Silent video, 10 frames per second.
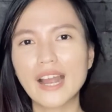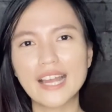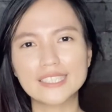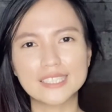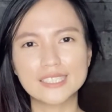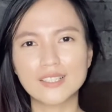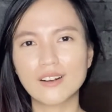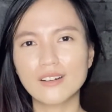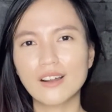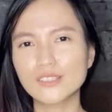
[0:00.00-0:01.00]
assets are
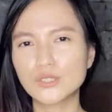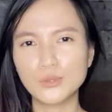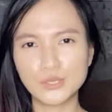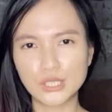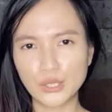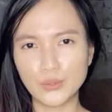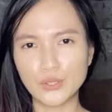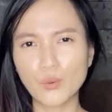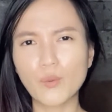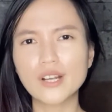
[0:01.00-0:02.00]
not too skewed
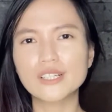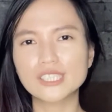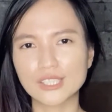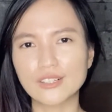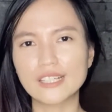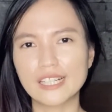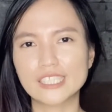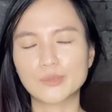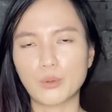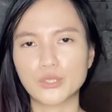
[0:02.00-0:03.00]
toward a certain
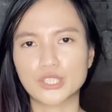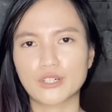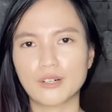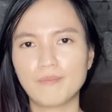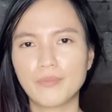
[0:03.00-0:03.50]
exposure.